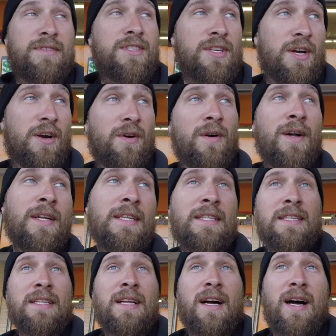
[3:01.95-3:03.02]
So,
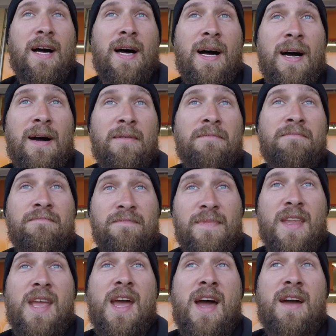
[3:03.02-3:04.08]
uh,
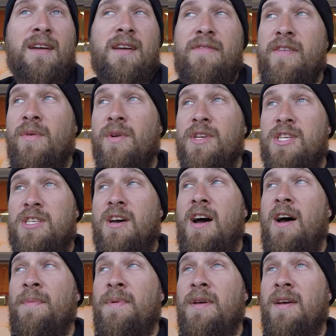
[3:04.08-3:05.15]
yeah, if you would have
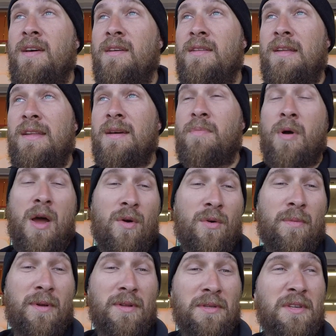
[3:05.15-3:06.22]
stopped, and that probably would
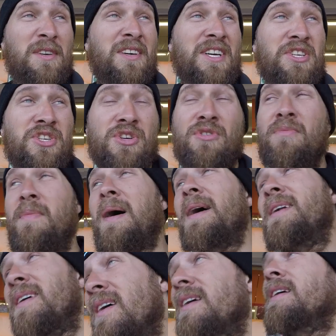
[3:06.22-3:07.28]
have been a little issue,
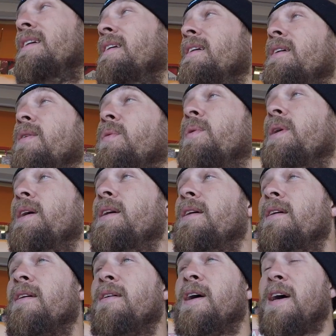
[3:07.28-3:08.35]
but we
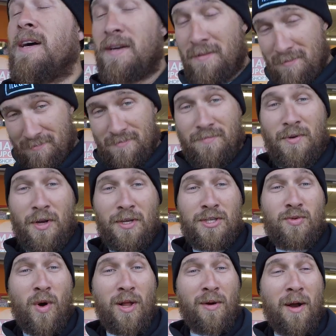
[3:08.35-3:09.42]
are. Uh, we're gonna
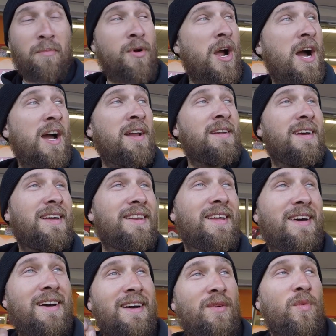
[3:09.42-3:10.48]
swallow our pride and
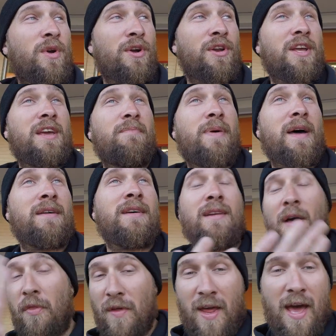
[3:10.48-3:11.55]
uh, we're gonna keep pedaling.
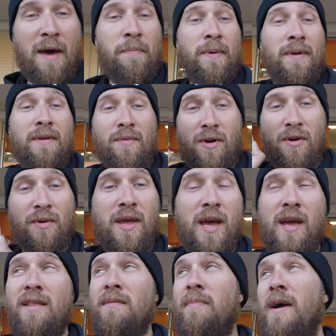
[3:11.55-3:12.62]
Nothing happened. We're
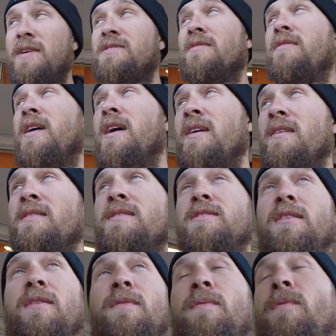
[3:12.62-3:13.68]
okay. The bike's okay.
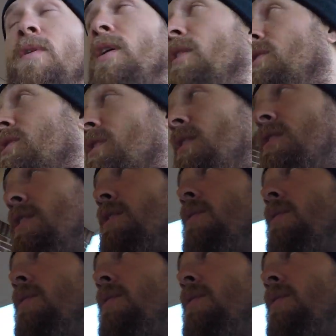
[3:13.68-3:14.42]
So we're gonna just continue